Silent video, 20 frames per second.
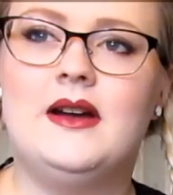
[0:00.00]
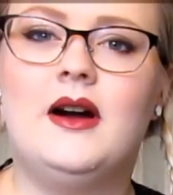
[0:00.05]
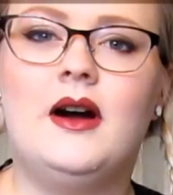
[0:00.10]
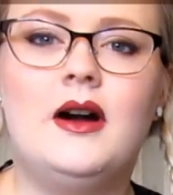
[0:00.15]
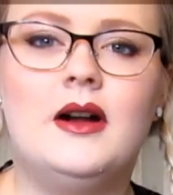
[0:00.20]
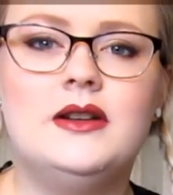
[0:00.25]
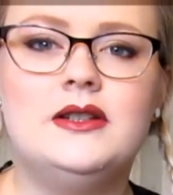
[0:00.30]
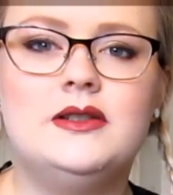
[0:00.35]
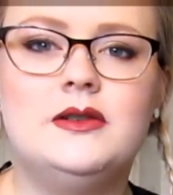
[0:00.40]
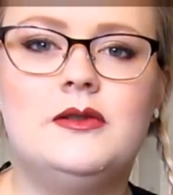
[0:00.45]

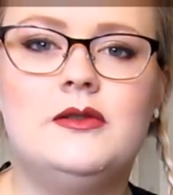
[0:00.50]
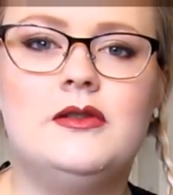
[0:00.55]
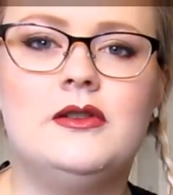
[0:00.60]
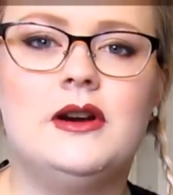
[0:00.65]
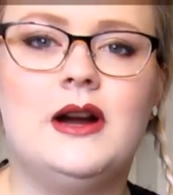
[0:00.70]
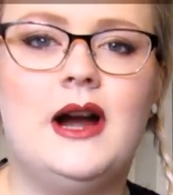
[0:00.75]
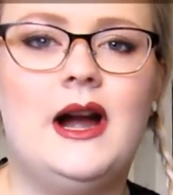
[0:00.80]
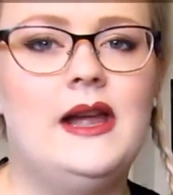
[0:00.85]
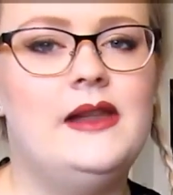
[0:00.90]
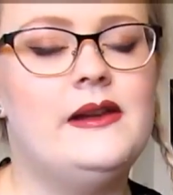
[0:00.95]

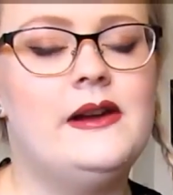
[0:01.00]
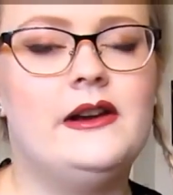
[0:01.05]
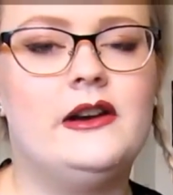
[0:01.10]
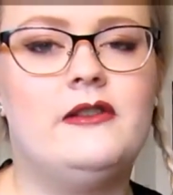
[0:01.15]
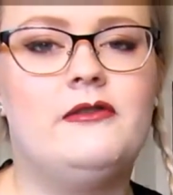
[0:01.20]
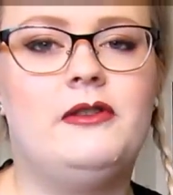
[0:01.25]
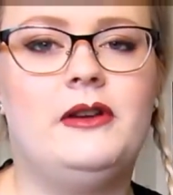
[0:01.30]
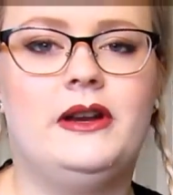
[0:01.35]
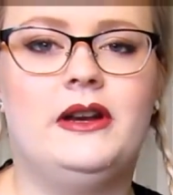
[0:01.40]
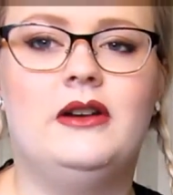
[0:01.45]
contour
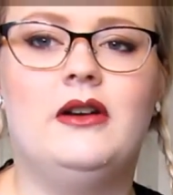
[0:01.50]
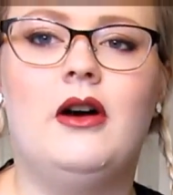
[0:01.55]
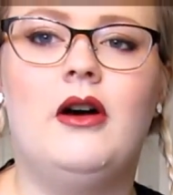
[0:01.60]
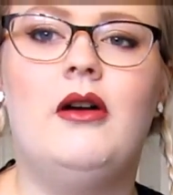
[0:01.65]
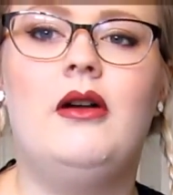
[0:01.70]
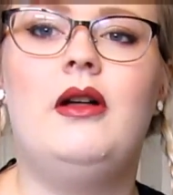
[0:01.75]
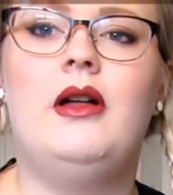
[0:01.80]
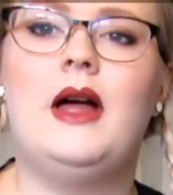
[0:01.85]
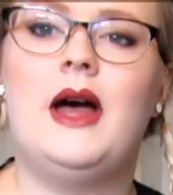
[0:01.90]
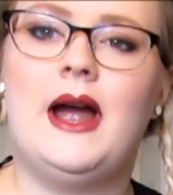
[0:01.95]
highlighter for like an
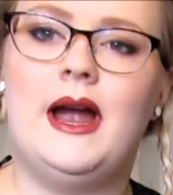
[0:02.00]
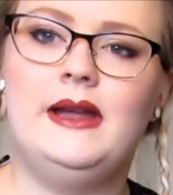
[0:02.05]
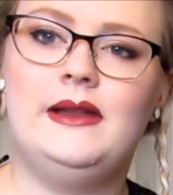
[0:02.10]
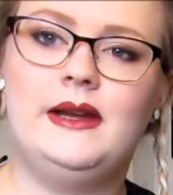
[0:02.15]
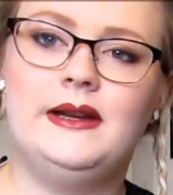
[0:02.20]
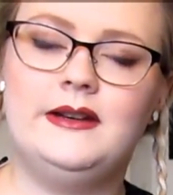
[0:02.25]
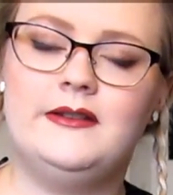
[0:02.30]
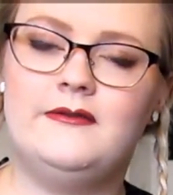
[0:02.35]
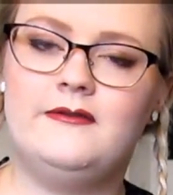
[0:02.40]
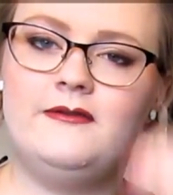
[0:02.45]
all
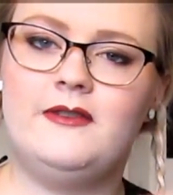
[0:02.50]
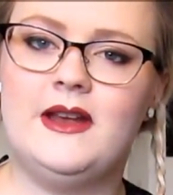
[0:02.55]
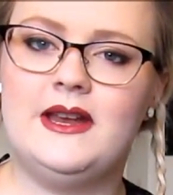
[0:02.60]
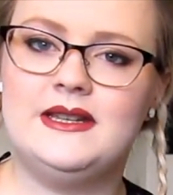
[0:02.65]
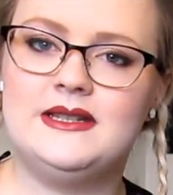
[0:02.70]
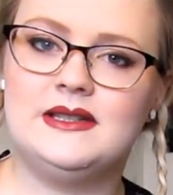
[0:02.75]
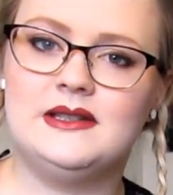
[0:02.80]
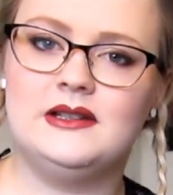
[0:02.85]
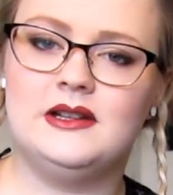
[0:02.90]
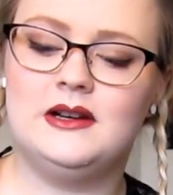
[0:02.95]
highlighted
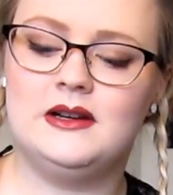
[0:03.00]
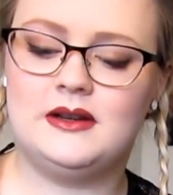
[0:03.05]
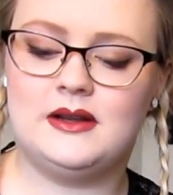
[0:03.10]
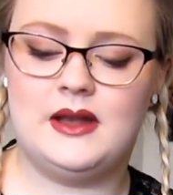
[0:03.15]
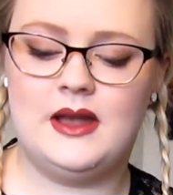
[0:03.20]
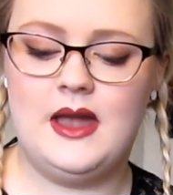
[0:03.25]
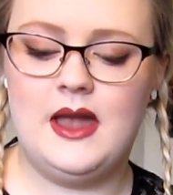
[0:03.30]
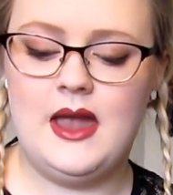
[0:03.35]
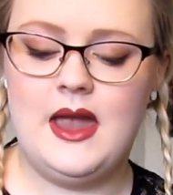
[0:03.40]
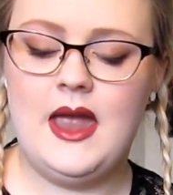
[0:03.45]
face
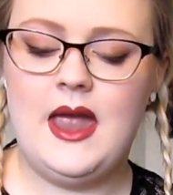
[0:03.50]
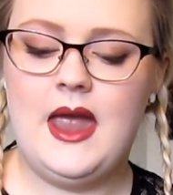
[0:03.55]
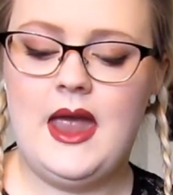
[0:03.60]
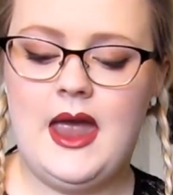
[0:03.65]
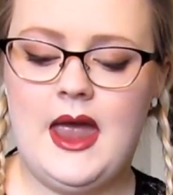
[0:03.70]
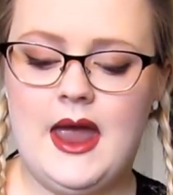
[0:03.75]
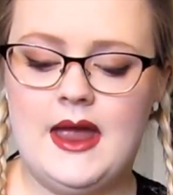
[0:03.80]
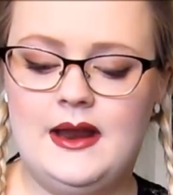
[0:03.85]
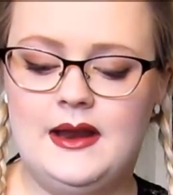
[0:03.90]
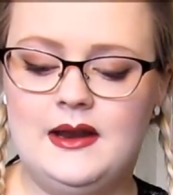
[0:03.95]
look,
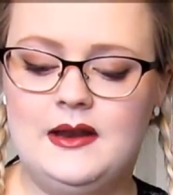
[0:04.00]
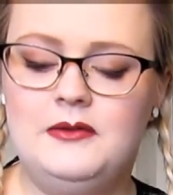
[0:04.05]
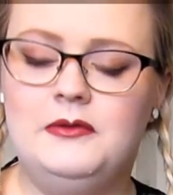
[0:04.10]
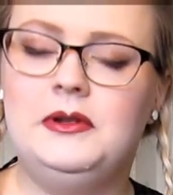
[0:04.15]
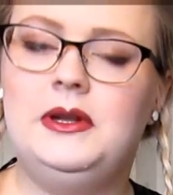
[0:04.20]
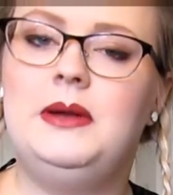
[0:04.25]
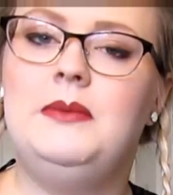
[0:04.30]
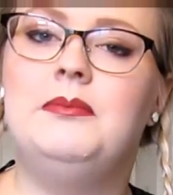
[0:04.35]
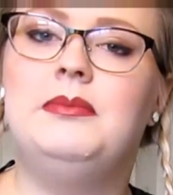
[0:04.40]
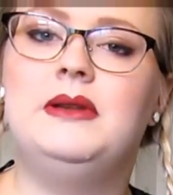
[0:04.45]
and it didn't
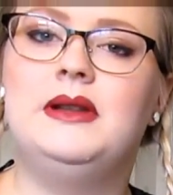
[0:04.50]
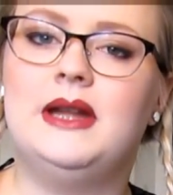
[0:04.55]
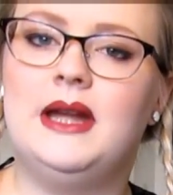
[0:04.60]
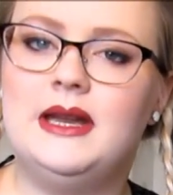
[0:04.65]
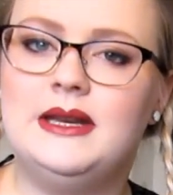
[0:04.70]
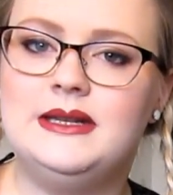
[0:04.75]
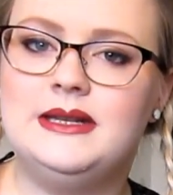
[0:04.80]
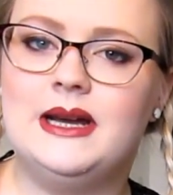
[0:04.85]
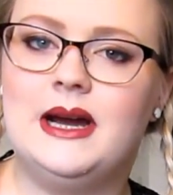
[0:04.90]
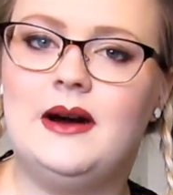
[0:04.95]
really
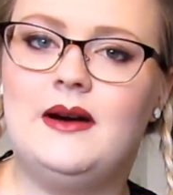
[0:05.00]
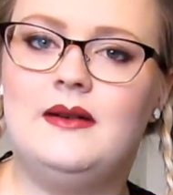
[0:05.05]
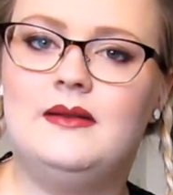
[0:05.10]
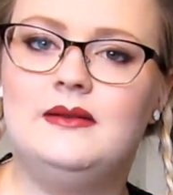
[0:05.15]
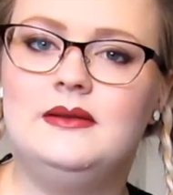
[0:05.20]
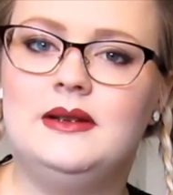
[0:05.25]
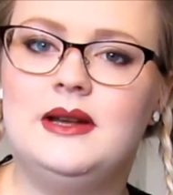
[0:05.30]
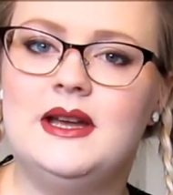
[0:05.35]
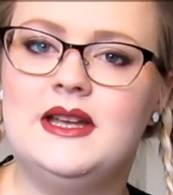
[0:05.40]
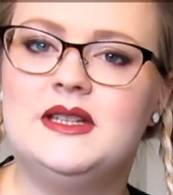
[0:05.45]
blend
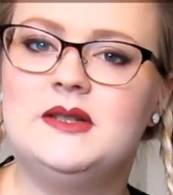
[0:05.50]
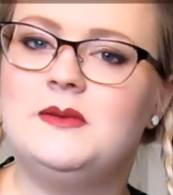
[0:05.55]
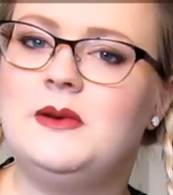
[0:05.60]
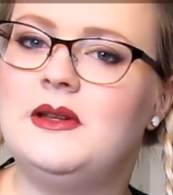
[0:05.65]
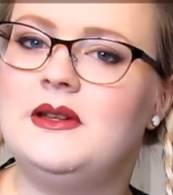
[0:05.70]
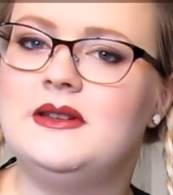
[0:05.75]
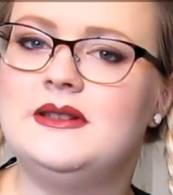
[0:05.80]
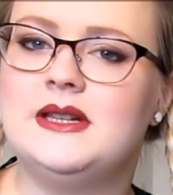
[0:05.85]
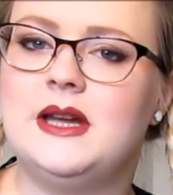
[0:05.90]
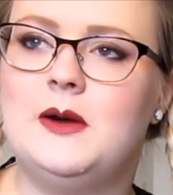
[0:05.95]
out as
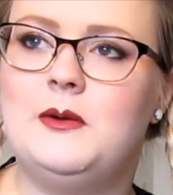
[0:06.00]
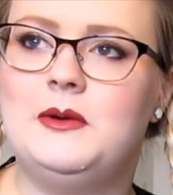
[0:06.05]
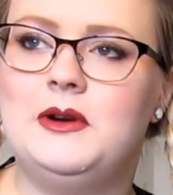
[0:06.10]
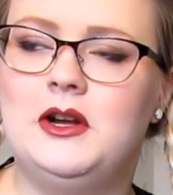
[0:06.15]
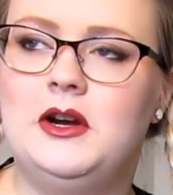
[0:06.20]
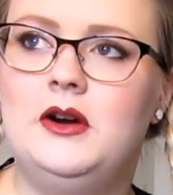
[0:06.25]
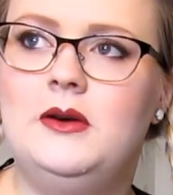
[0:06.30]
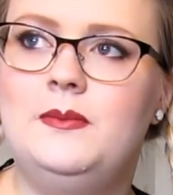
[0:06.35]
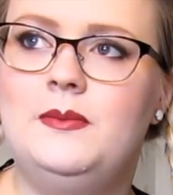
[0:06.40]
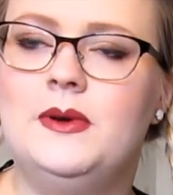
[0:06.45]
well as I would
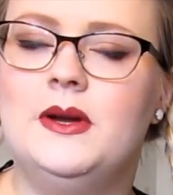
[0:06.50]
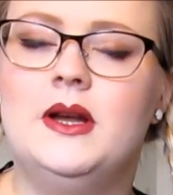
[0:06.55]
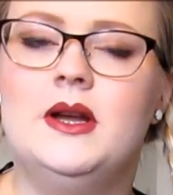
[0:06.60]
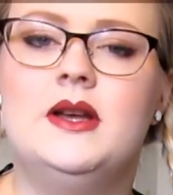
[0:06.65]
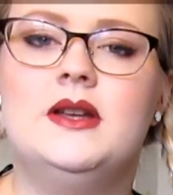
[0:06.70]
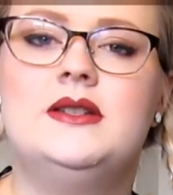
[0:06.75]
hope.